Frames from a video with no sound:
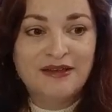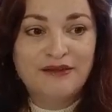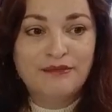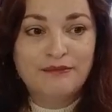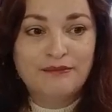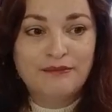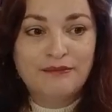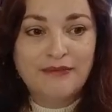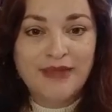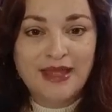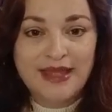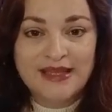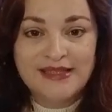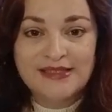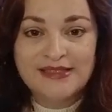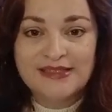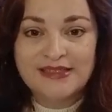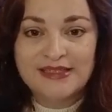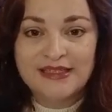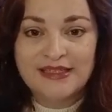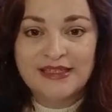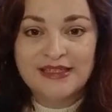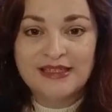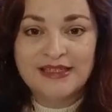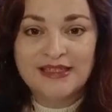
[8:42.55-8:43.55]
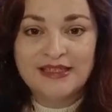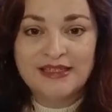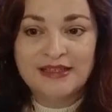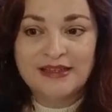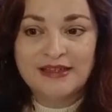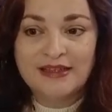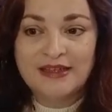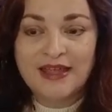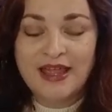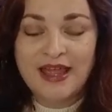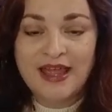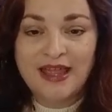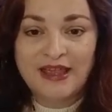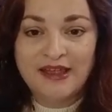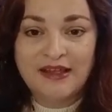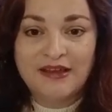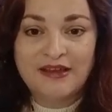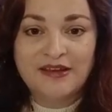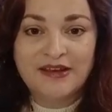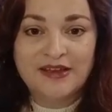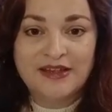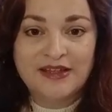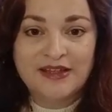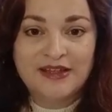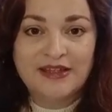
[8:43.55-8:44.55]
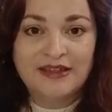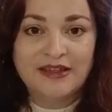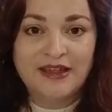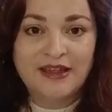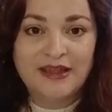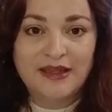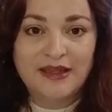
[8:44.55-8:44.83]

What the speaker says: messy, chaotic,